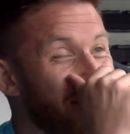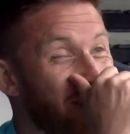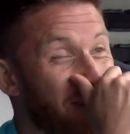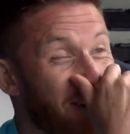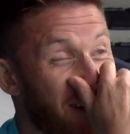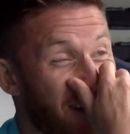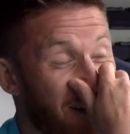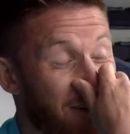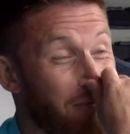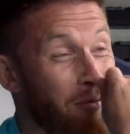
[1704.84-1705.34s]

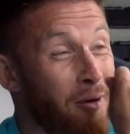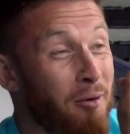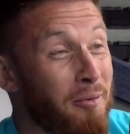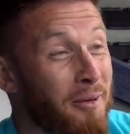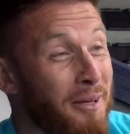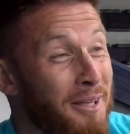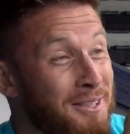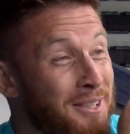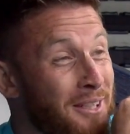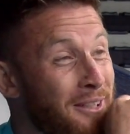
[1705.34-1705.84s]
It probably
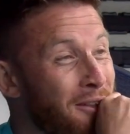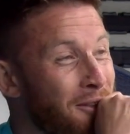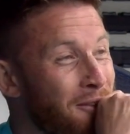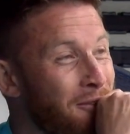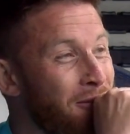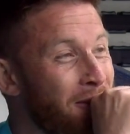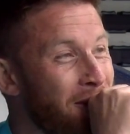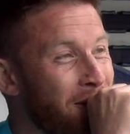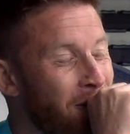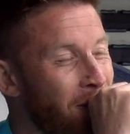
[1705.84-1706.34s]
is a real
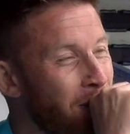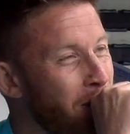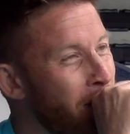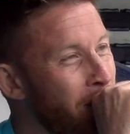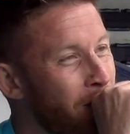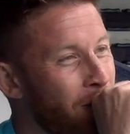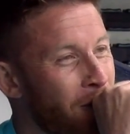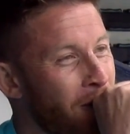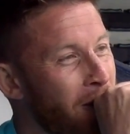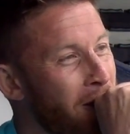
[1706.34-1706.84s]
thing. Me
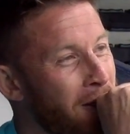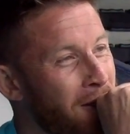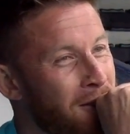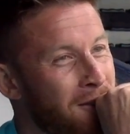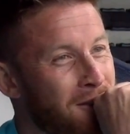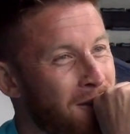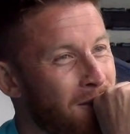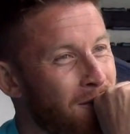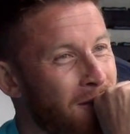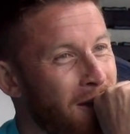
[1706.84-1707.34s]
and Dougie had
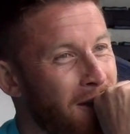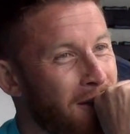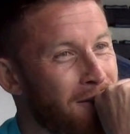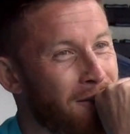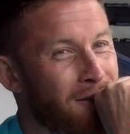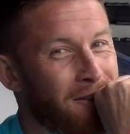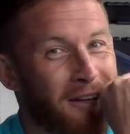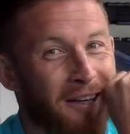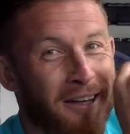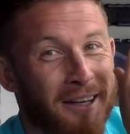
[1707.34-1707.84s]
some ding
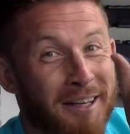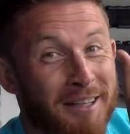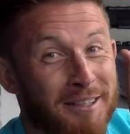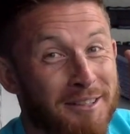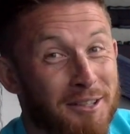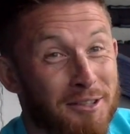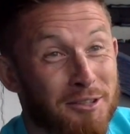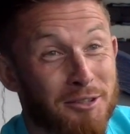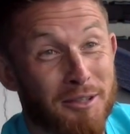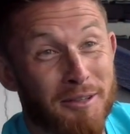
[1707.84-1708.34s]
dong.
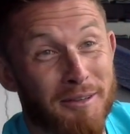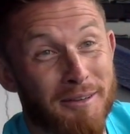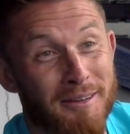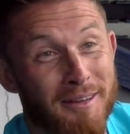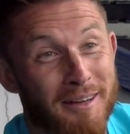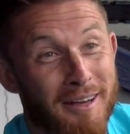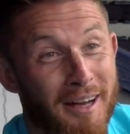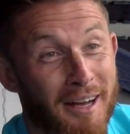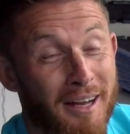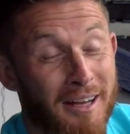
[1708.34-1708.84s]
See,
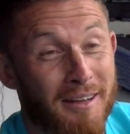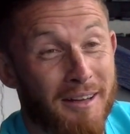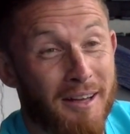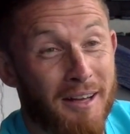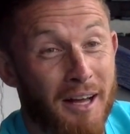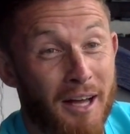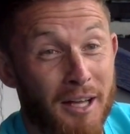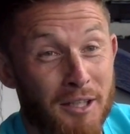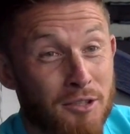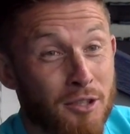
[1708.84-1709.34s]
I
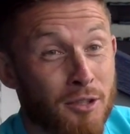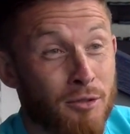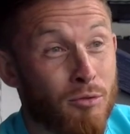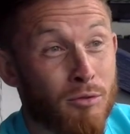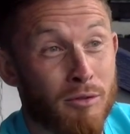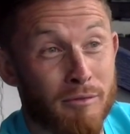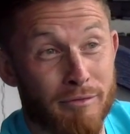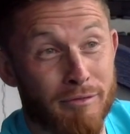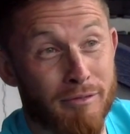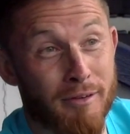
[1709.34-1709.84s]
actually
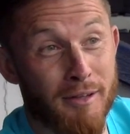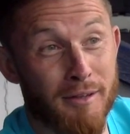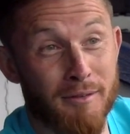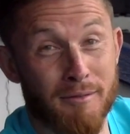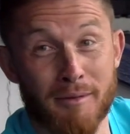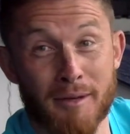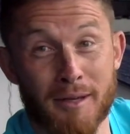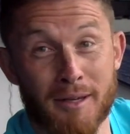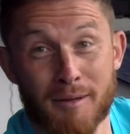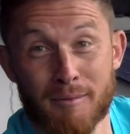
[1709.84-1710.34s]
don't fight
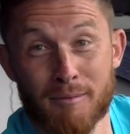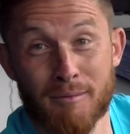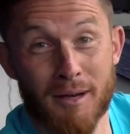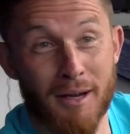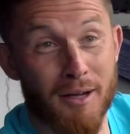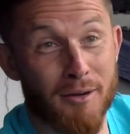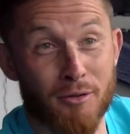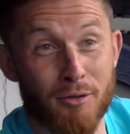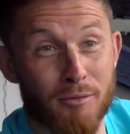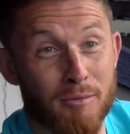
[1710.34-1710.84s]
when I
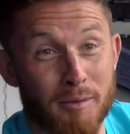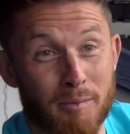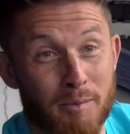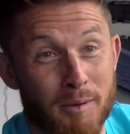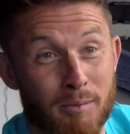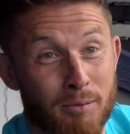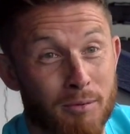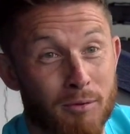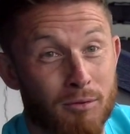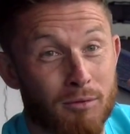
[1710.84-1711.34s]
argue with
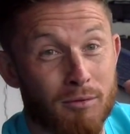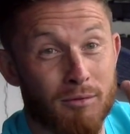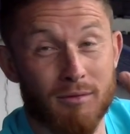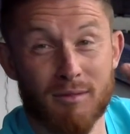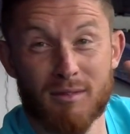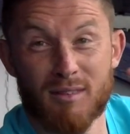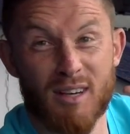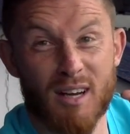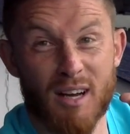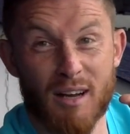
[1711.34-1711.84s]
people
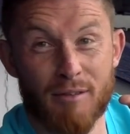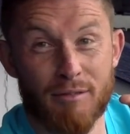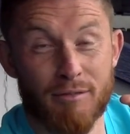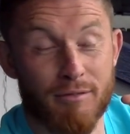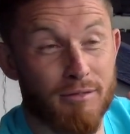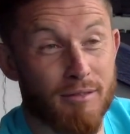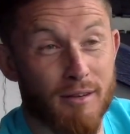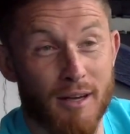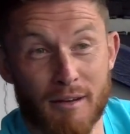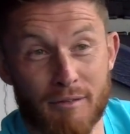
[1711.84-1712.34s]

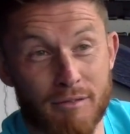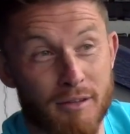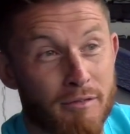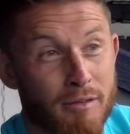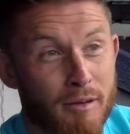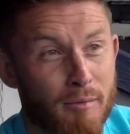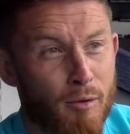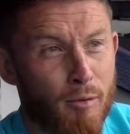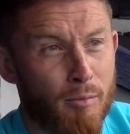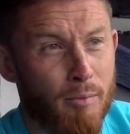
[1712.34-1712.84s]
off the
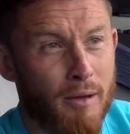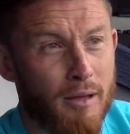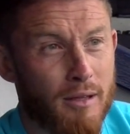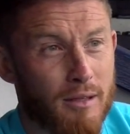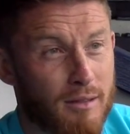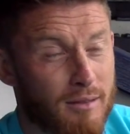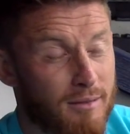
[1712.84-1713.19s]
football park.